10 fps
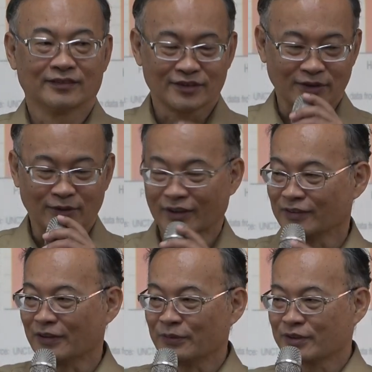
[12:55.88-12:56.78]
So
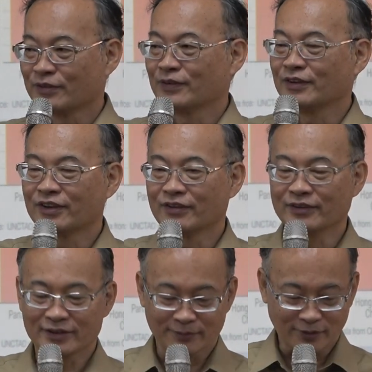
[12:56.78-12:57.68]
also very
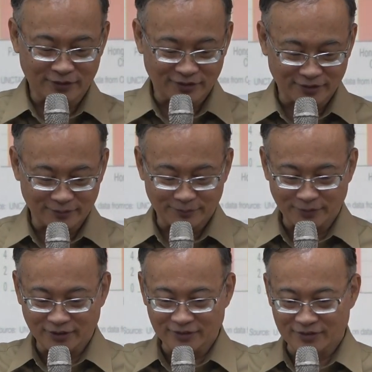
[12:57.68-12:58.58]
curious about
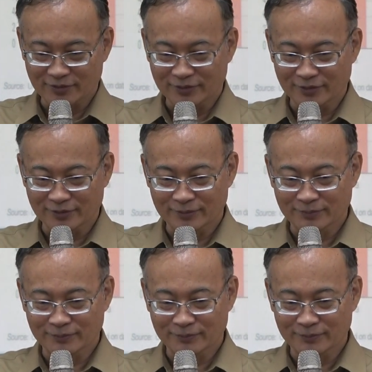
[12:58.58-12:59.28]
because we know